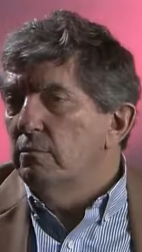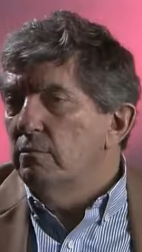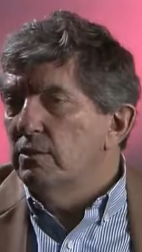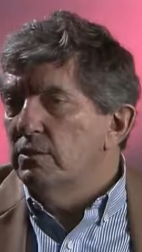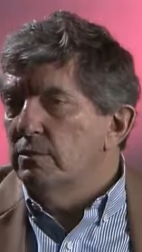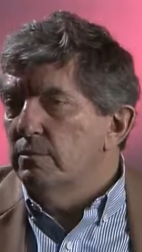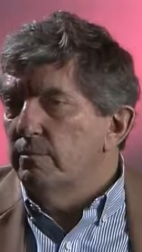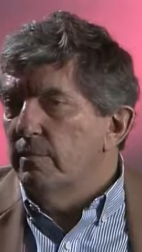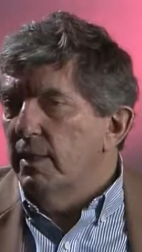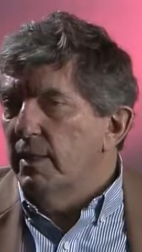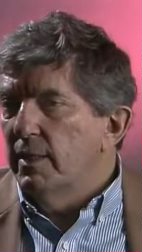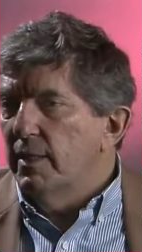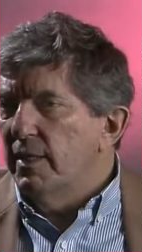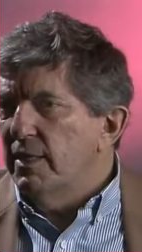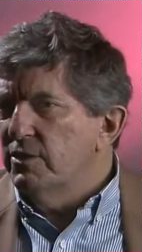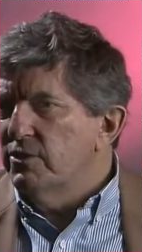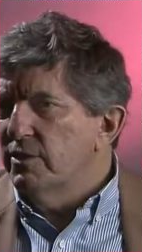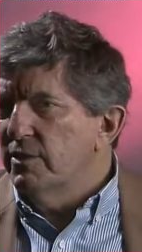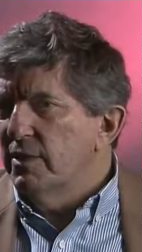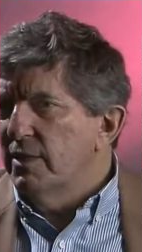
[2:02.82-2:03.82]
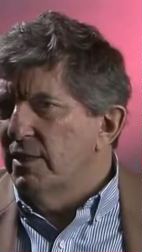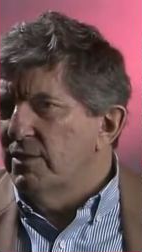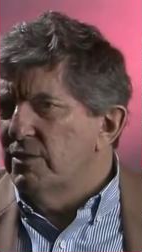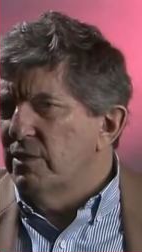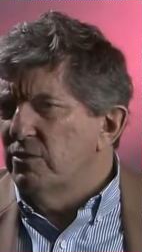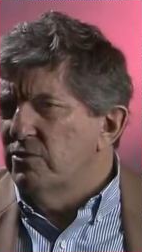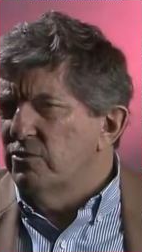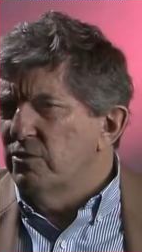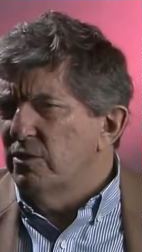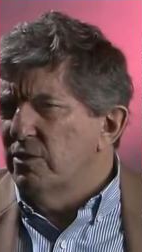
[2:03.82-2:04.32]
was my agent. And I
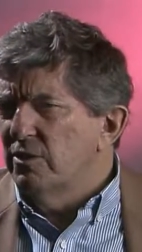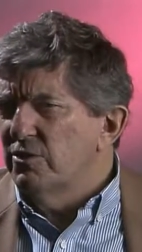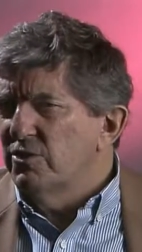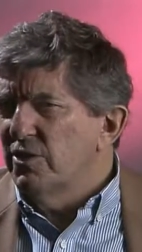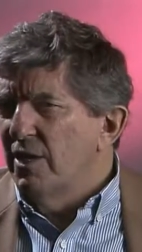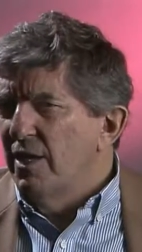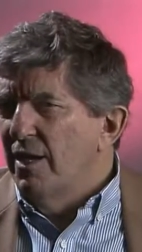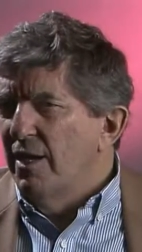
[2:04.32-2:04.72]
said, George,